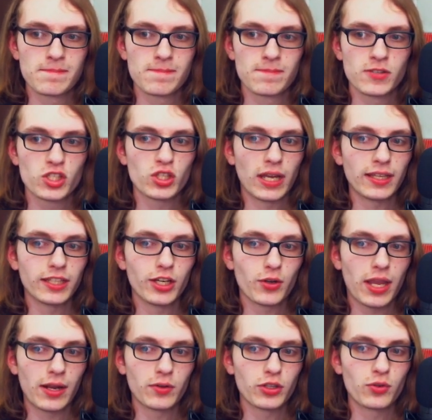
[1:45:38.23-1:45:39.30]
Slightly
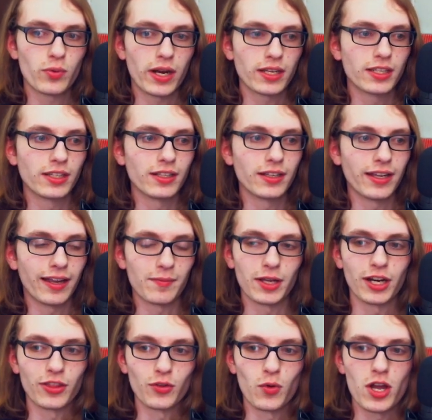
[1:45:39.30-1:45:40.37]
okay with you ranking Ant-Man
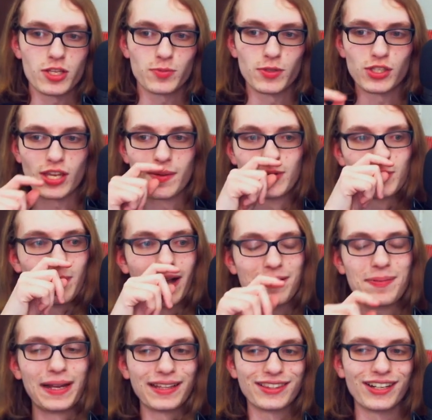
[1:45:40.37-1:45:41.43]
and the Wasp the same as Black
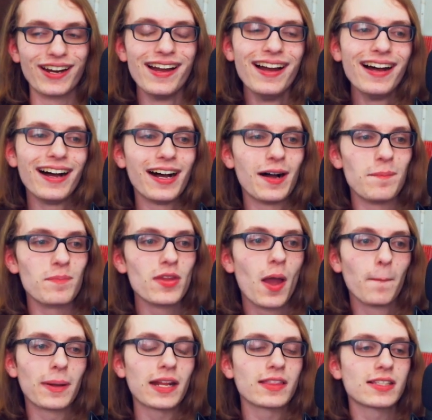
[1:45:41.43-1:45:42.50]
Panther.
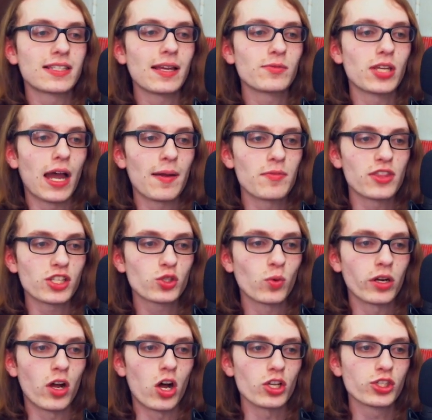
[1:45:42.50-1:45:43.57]
But at the same time, this
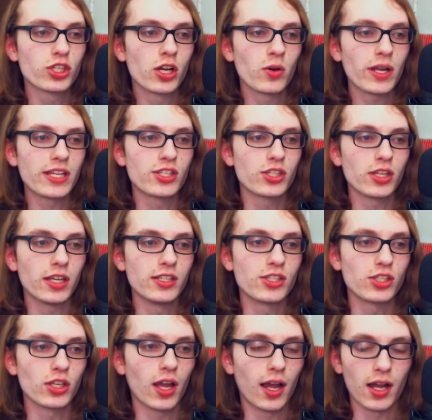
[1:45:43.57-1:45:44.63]
one also
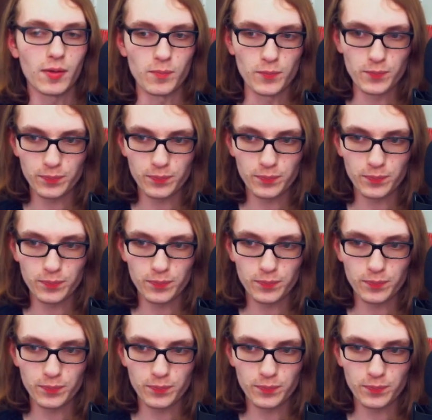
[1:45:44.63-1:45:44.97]
is oh,